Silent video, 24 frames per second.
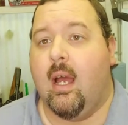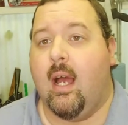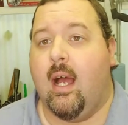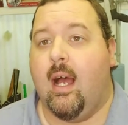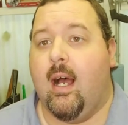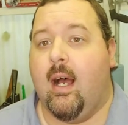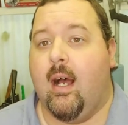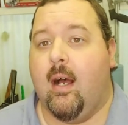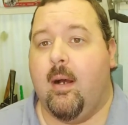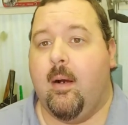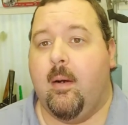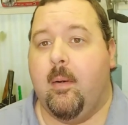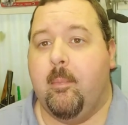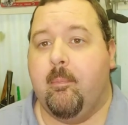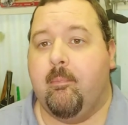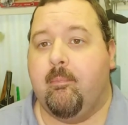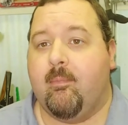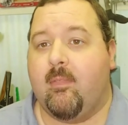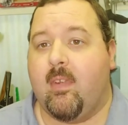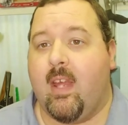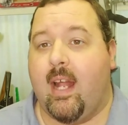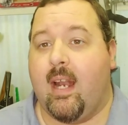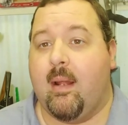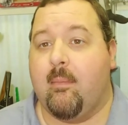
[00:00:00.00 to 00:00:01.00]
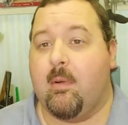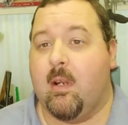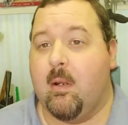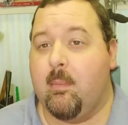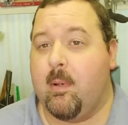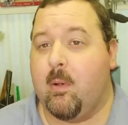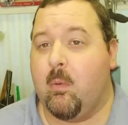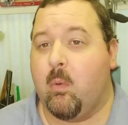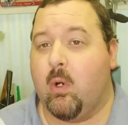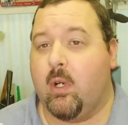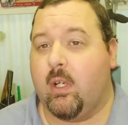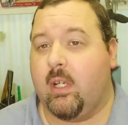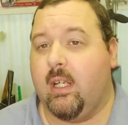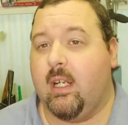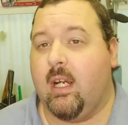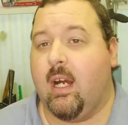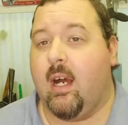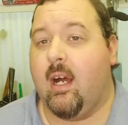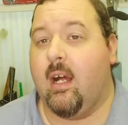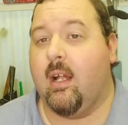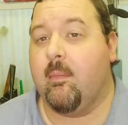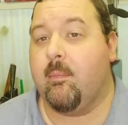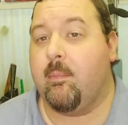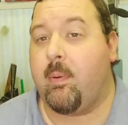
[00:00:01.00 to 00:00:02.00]
And I'm going to be working
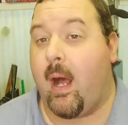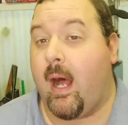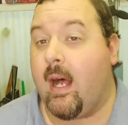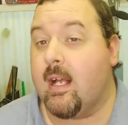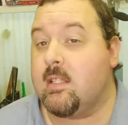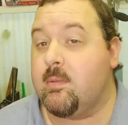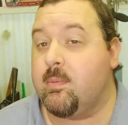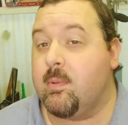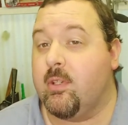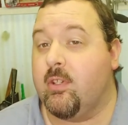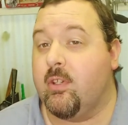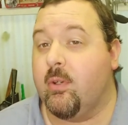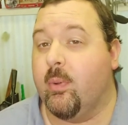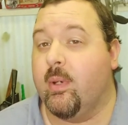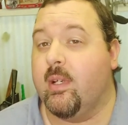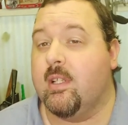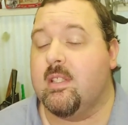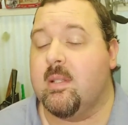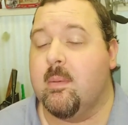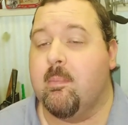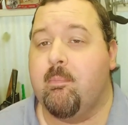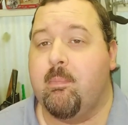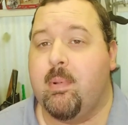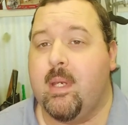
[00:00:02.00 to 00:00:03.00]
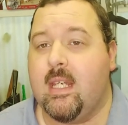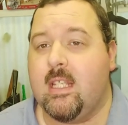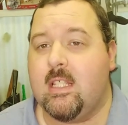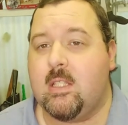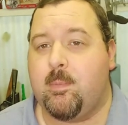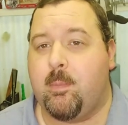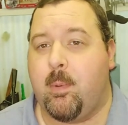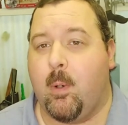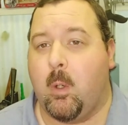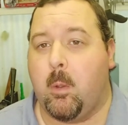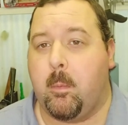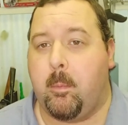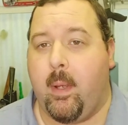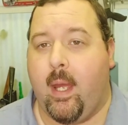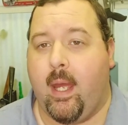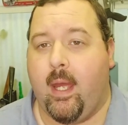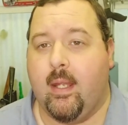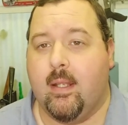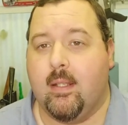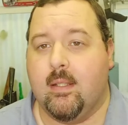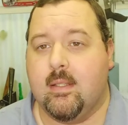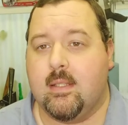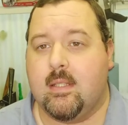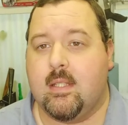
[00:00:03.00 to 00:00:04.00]
on possibly doing some bespoke
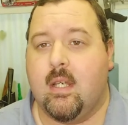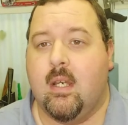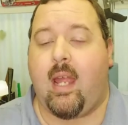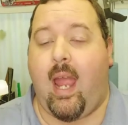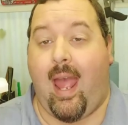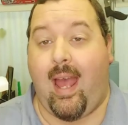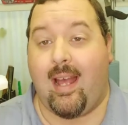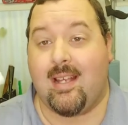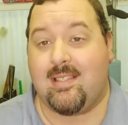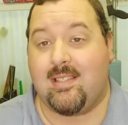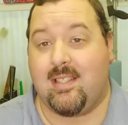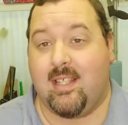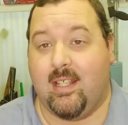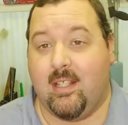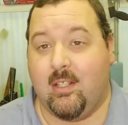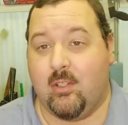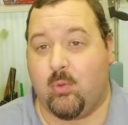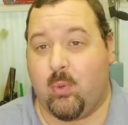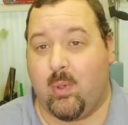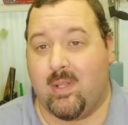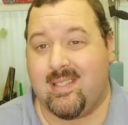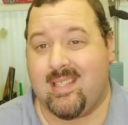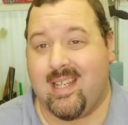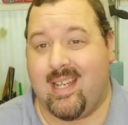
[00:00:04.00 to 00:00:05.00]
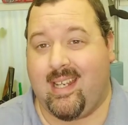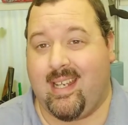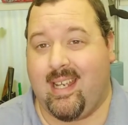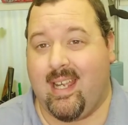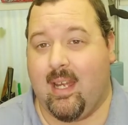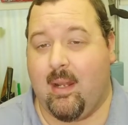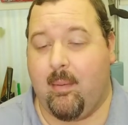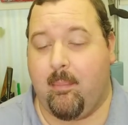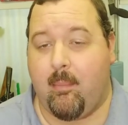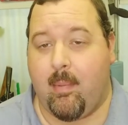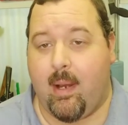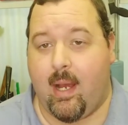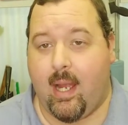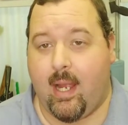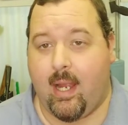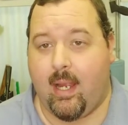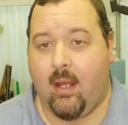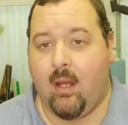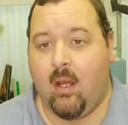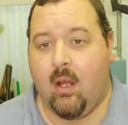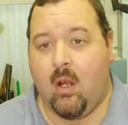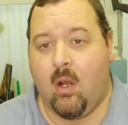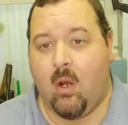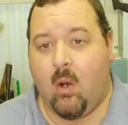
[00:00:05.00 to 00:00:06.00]
pens, castings, once I get
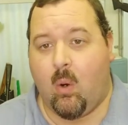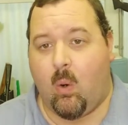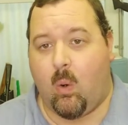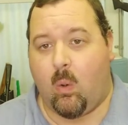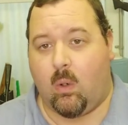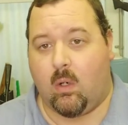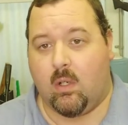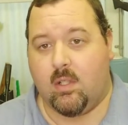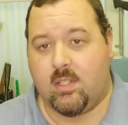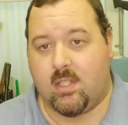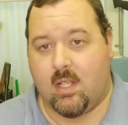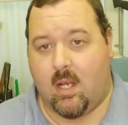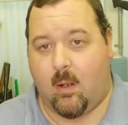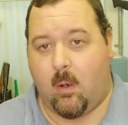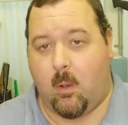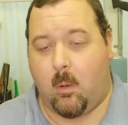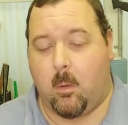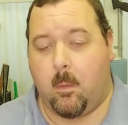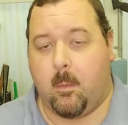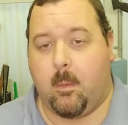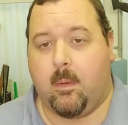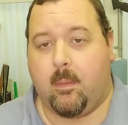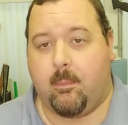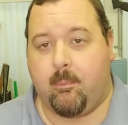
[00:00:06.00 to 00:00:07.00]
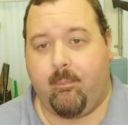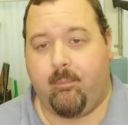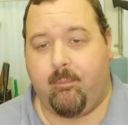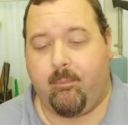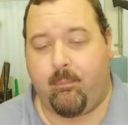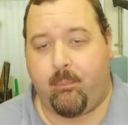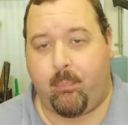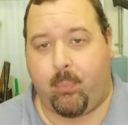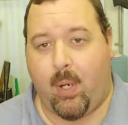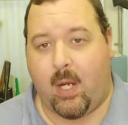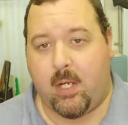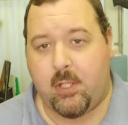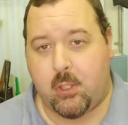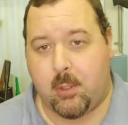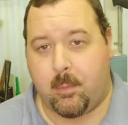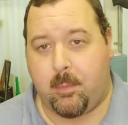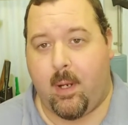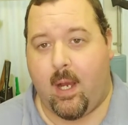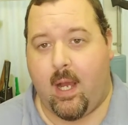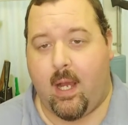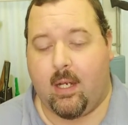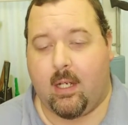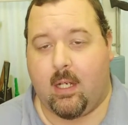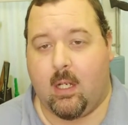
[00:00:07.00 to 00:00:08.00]
my horizontal pressure
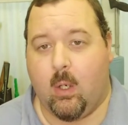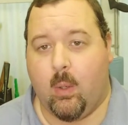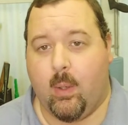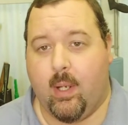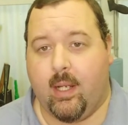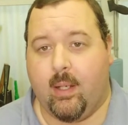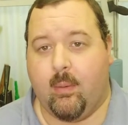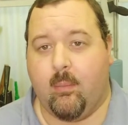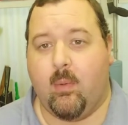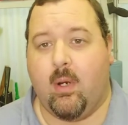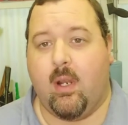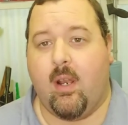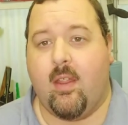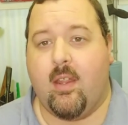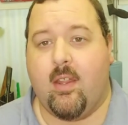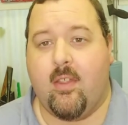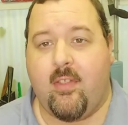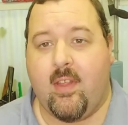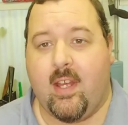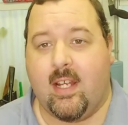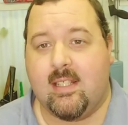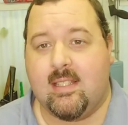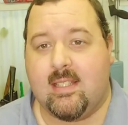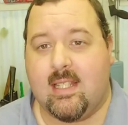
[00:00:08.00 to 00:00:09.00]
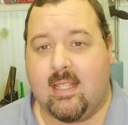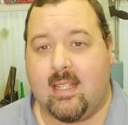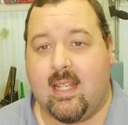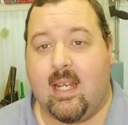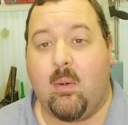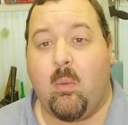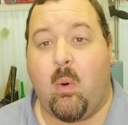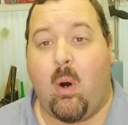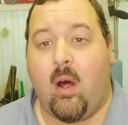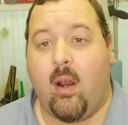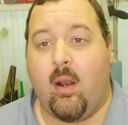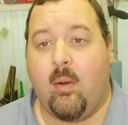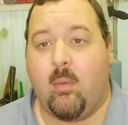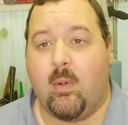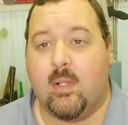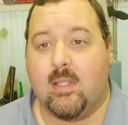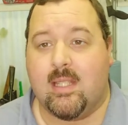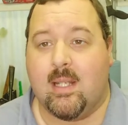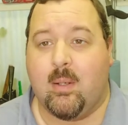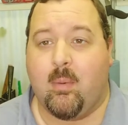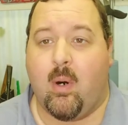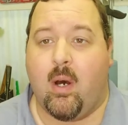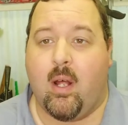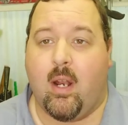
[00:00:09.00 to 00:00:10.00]
pot going. One of the things that they wanted was
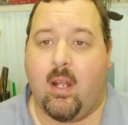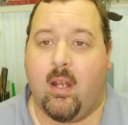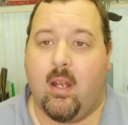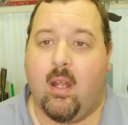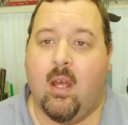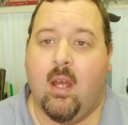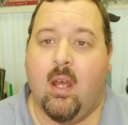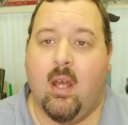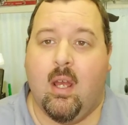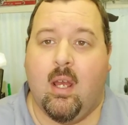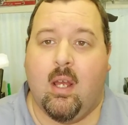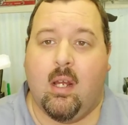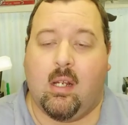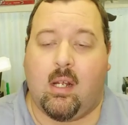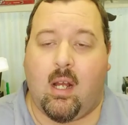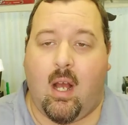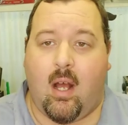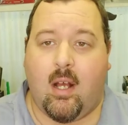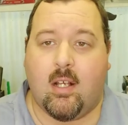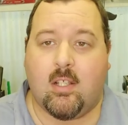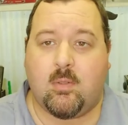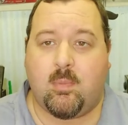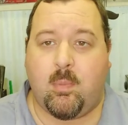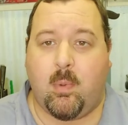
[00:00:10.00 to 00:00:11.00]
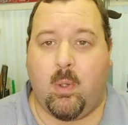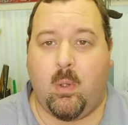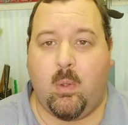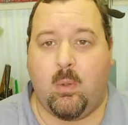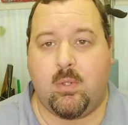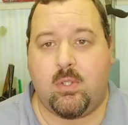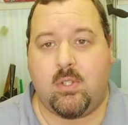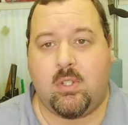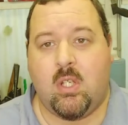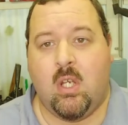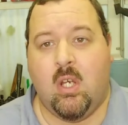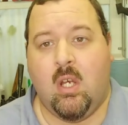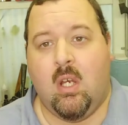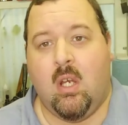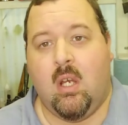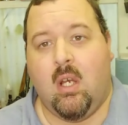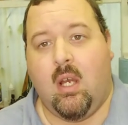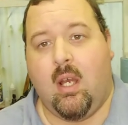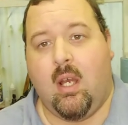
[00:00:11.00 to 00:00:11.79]
they wanted Cosmos